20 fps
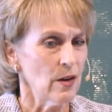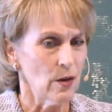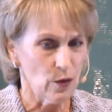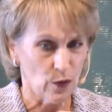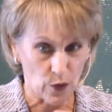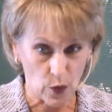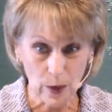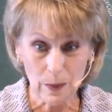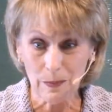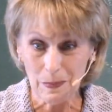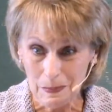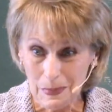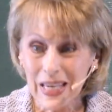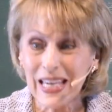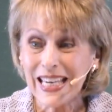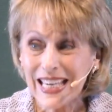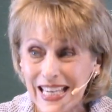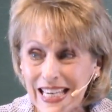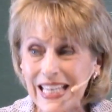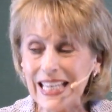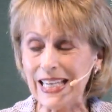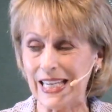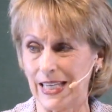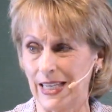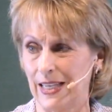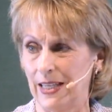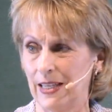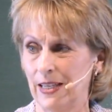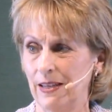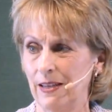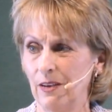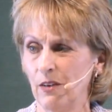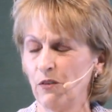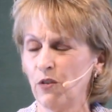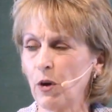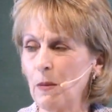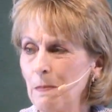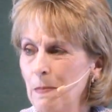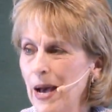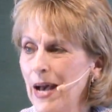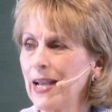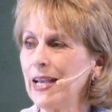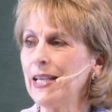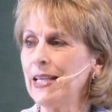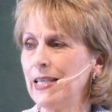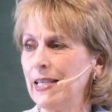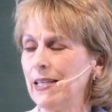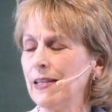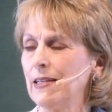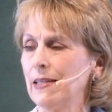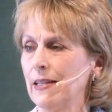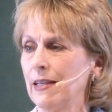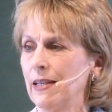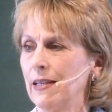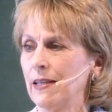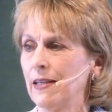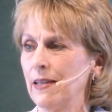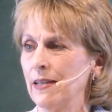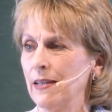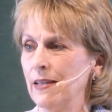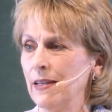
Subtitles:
for me, for my healing.